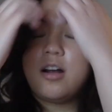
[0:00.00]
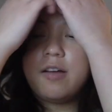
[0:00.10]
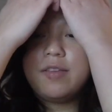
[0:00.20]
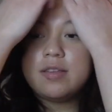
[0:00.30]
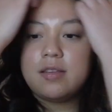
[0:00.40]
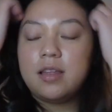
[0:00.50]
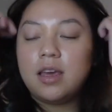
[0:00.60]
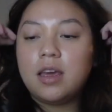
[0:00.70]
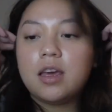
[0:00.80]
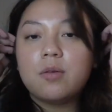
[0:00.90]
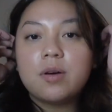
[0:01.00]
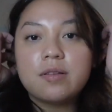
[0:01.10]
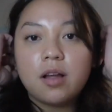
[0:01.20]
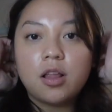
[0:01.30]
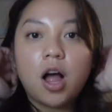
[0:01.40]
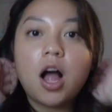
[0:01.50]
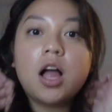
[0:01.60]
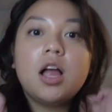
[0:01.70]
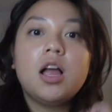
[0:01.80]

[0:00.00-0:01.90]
Obviously it was a lot